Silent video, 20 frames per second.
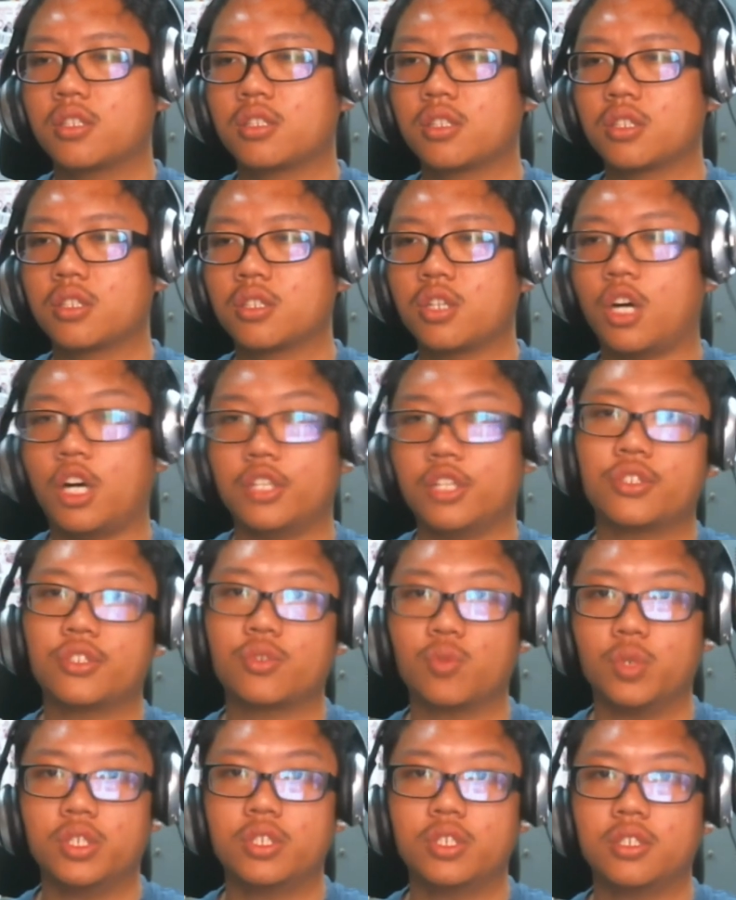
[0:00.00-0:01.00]
the
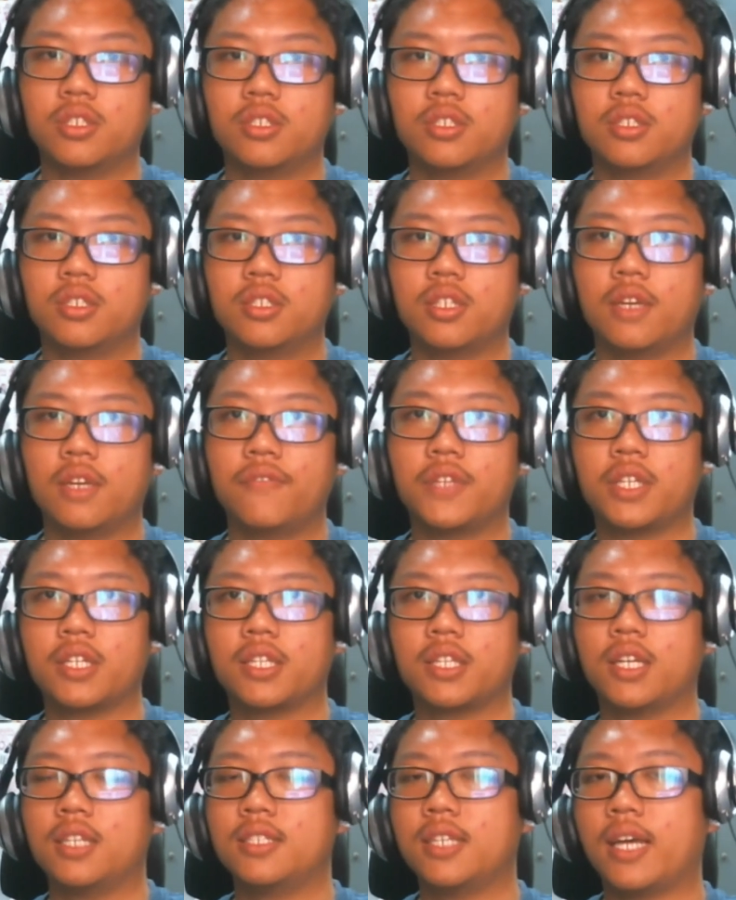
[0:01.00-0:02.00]
consequences,
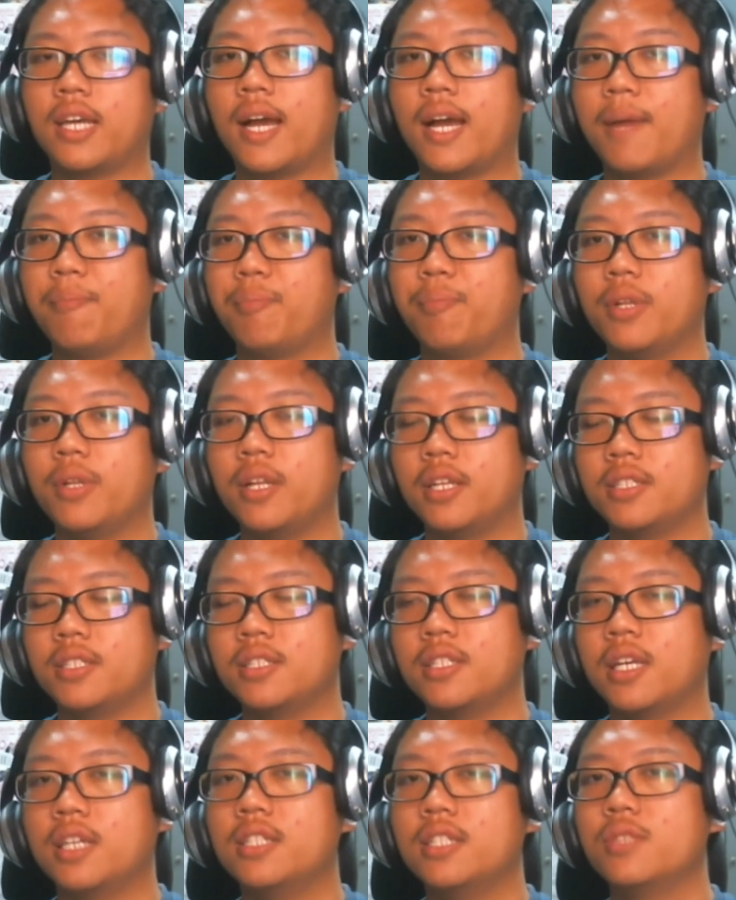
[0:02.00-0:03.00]
everything that's
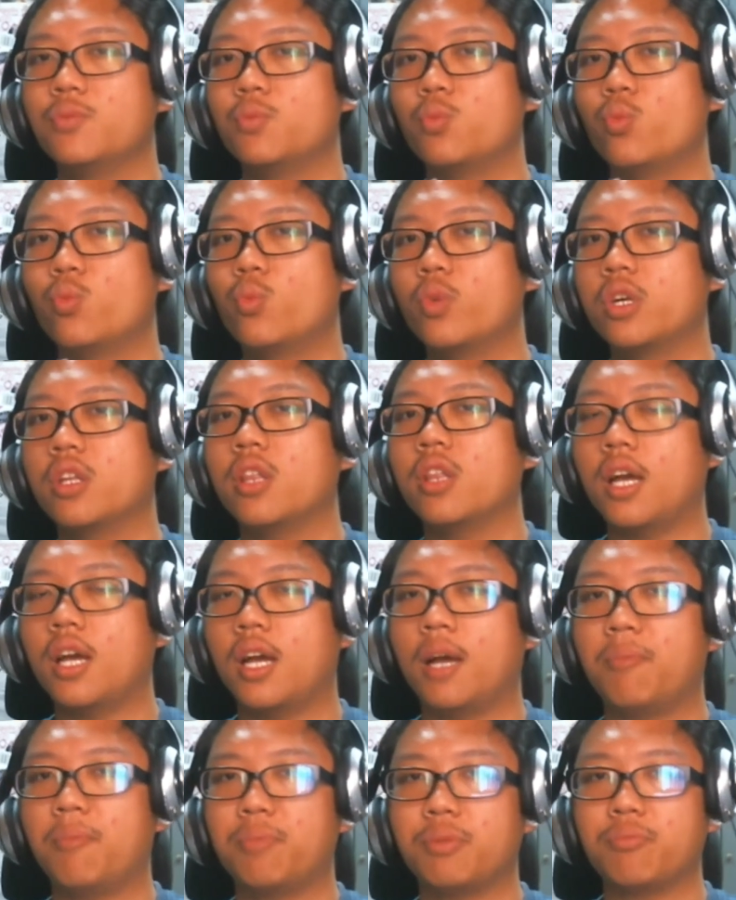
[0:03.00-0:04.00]
happened, that will
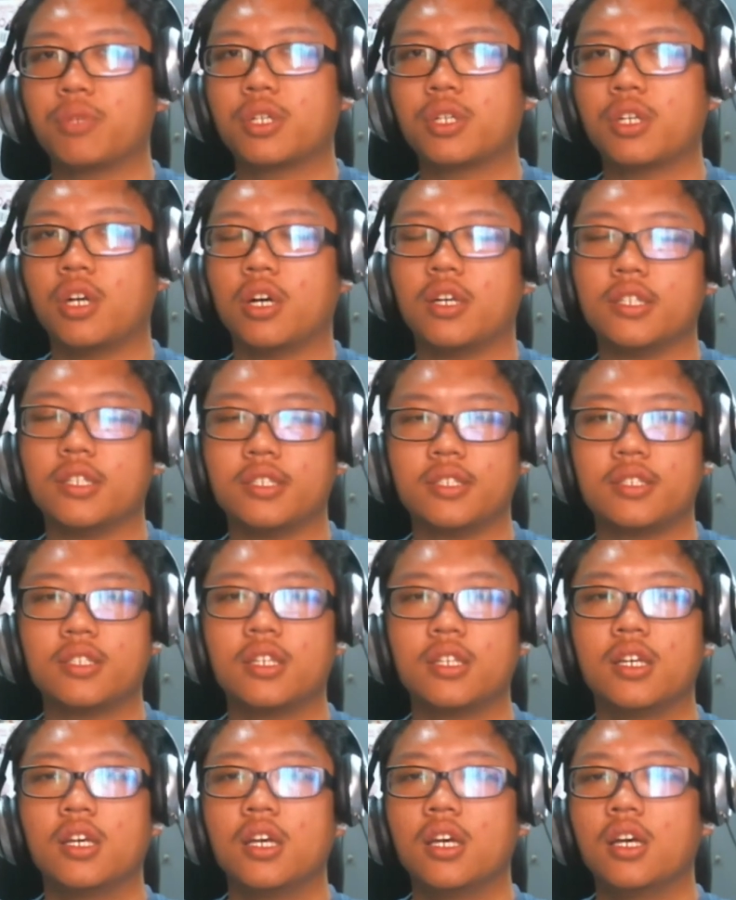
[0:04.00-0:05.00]
happen because
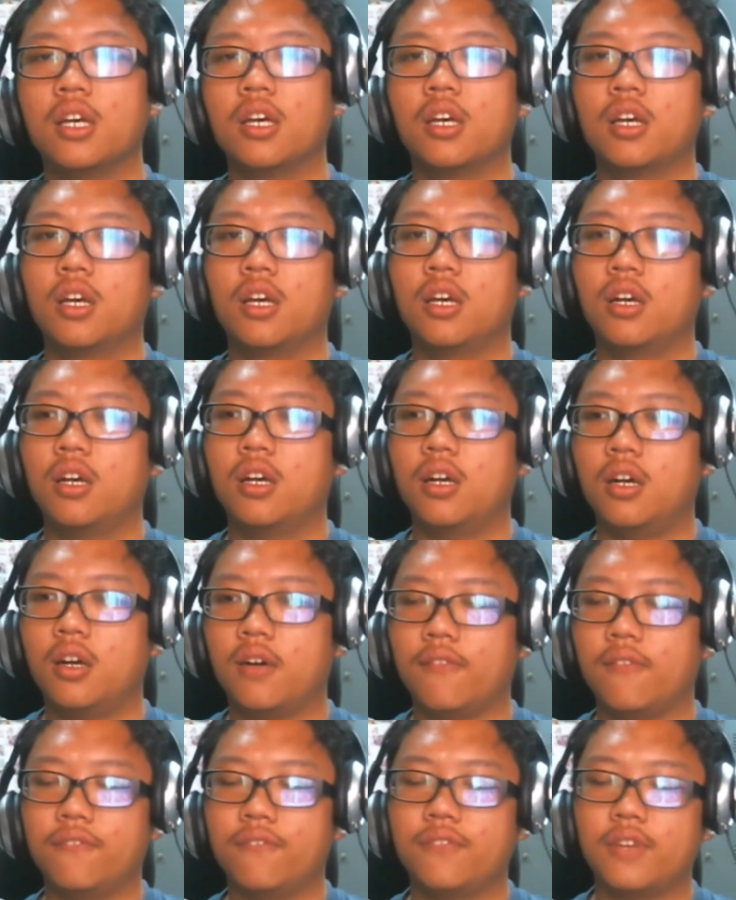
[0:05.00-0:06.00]

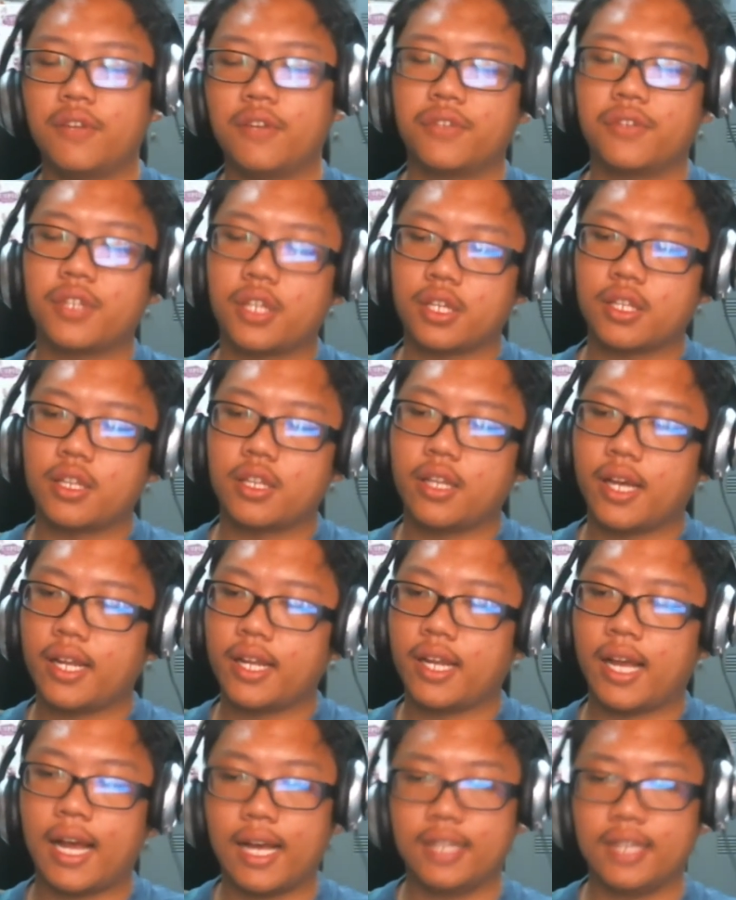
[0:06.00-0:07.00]
of everything
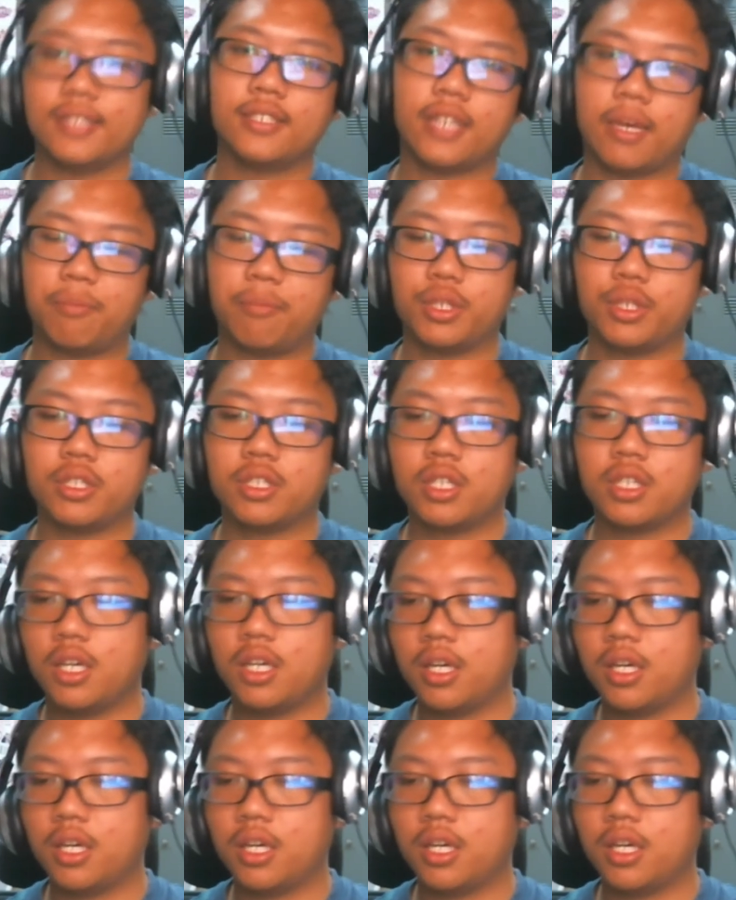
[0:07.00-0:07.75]
that has happened.